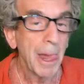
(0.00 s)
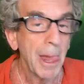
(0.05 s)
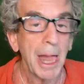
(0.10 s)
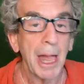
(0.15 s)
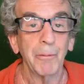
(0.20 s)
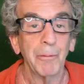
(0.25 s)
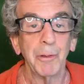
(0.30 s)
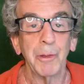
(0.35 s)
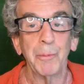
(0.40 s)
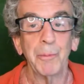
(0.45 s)

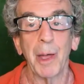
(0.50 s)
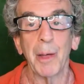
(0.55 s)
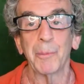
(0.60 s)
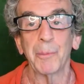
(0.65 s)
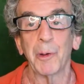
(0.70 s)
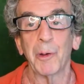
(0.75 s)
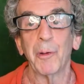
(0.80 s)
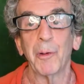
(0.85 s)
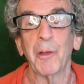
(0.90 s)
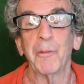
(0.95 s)
And
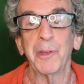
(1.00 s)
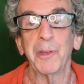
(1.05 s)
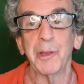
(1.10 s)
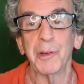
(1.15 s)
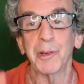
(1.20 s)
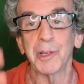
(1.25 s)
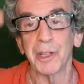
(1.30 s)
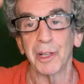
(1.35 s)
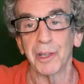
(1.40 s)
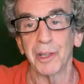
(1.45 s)
remember, if you
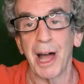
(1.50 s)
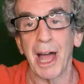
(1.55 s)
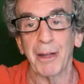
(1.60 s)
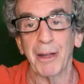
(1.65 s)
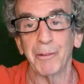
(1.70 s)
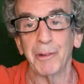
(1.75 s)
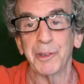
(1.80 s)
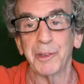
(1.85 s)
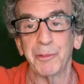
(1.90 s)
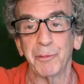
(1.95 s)
can align
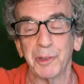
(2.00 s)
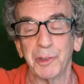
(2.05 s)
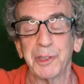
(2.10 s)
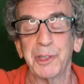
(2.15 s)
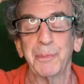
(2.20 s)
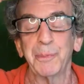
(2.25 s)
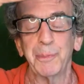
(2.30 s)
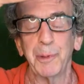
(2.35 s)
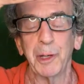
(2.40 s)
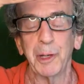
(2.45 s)
with
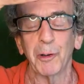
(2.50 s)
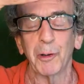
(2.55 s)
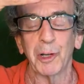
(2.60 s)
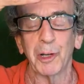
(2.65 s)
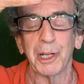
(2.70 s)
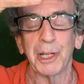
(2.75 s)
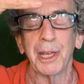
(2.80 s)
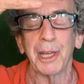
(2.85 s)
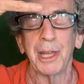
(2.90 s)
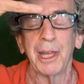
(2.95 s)

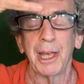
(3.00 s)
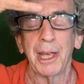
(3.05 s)
spirit